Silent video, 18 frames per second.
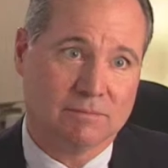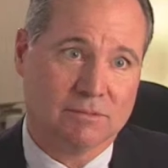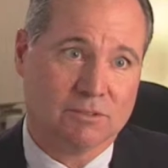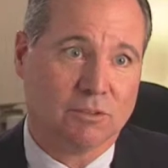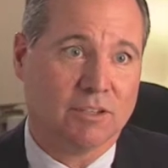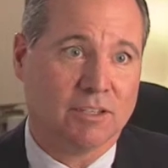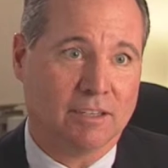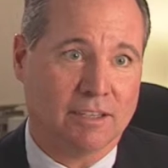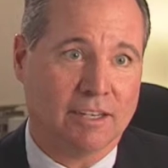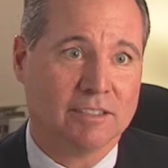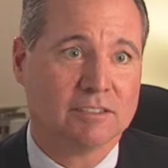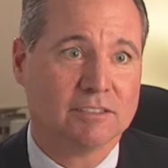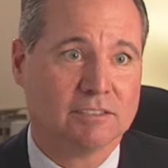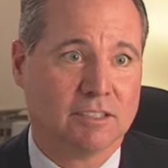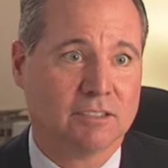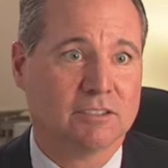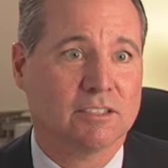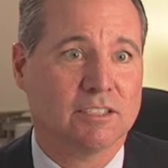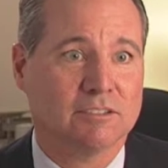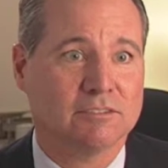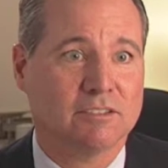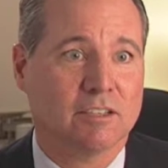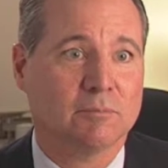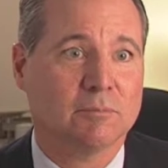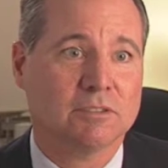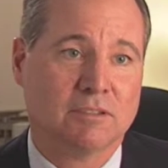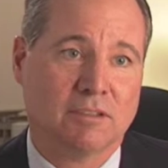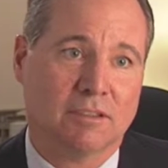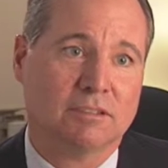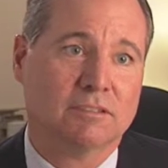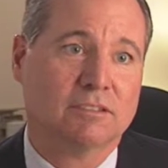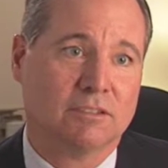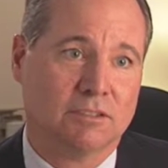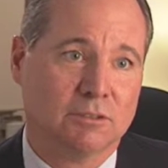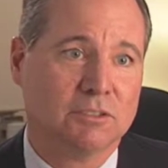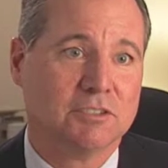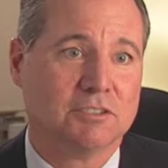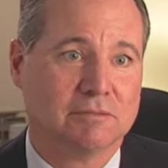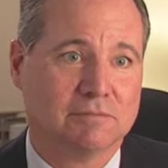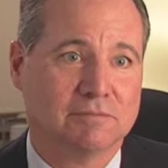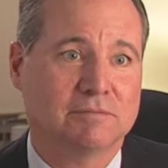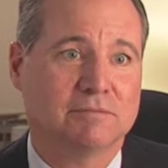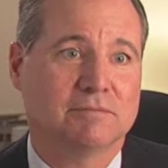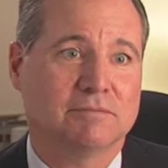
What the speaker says: So the Aleydis Center gives them the solution.